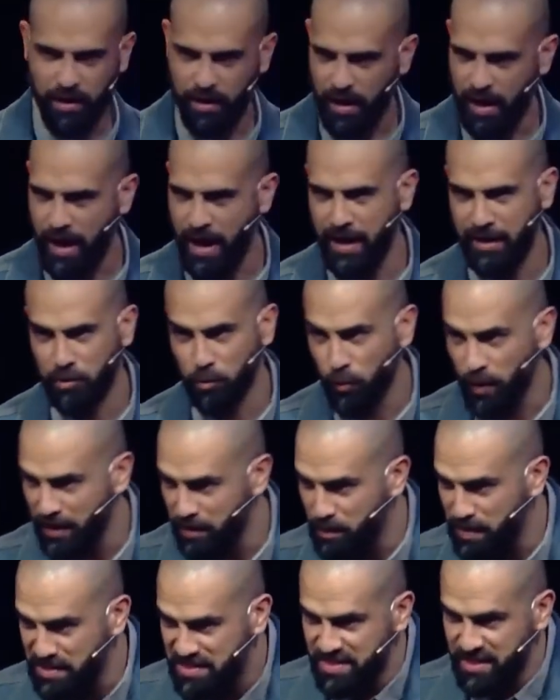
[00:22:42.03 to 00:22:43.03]
I had already
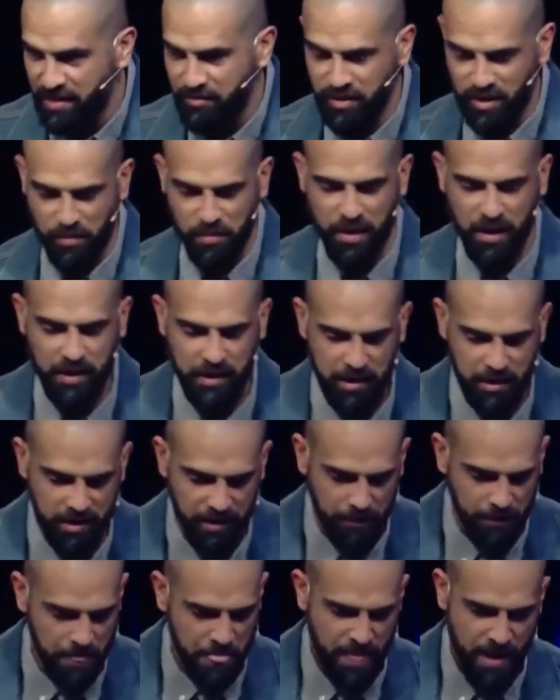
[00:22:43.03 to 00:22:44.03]
been saving up money,
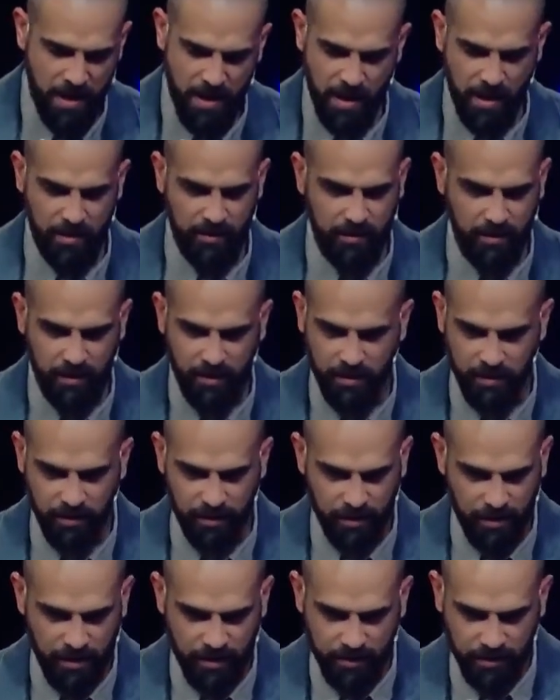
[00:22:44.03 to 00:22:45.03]
and
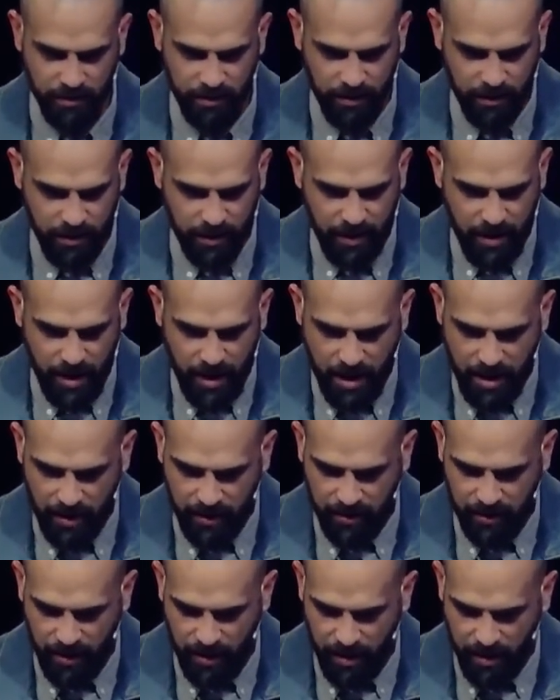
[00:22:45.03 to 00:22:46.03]

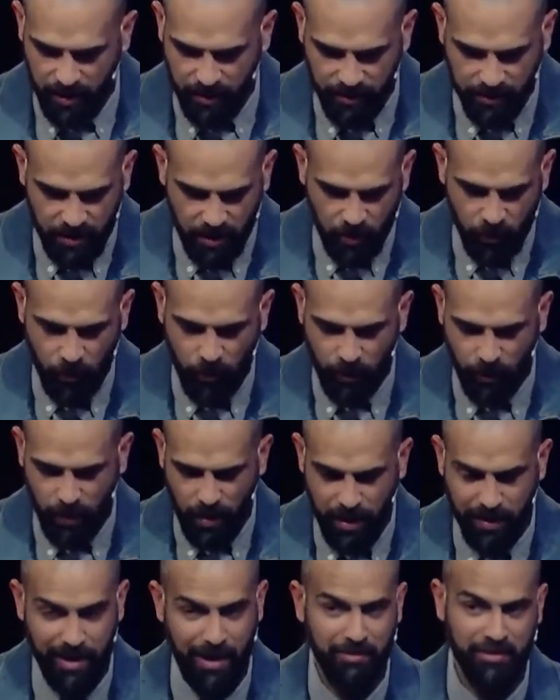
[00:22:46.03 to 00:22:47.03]
you know, I
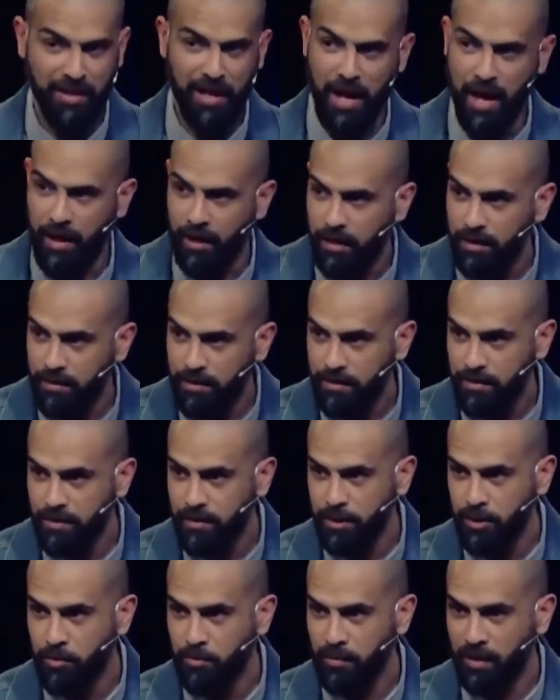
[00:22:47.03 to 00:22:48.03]
didn't have a lot,
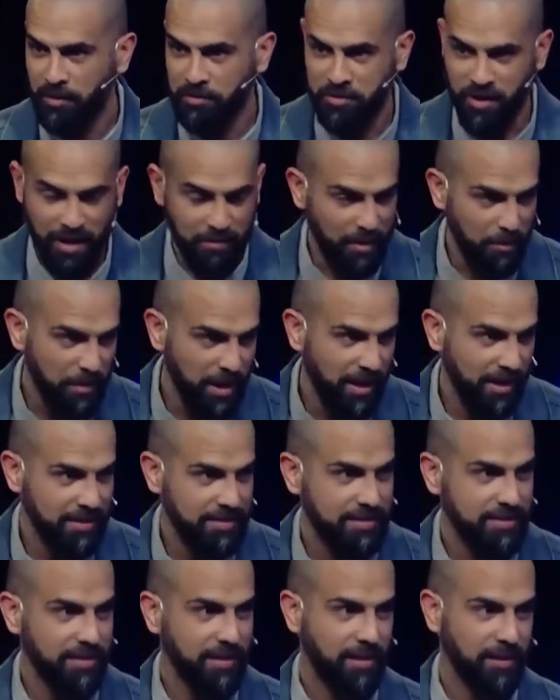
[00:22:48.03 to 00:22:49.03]
but I was trying my best
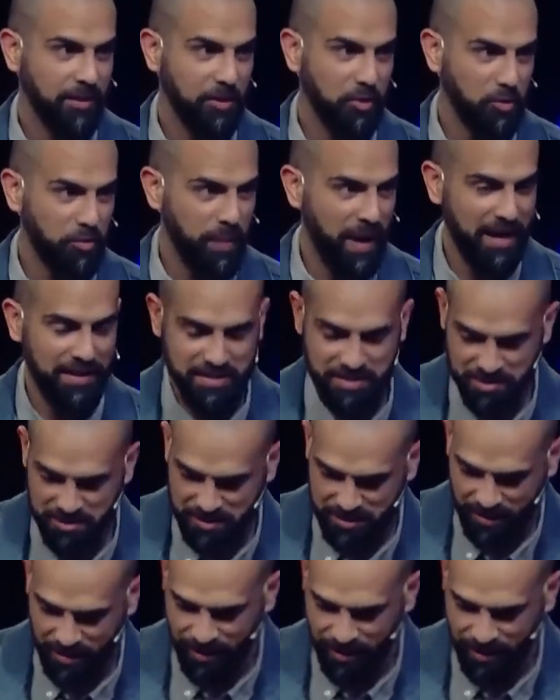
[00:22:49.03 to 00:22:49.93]
on the youth pastor's